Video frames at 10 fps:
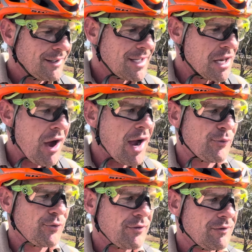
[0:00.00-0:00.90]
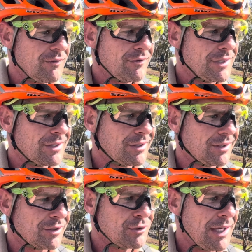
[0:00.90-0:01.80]
in life. It's just,
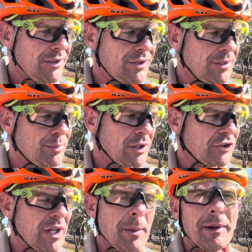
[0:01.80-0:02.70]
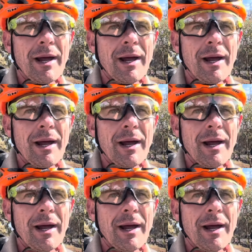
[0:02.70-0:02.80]
it's crazy. But I just see people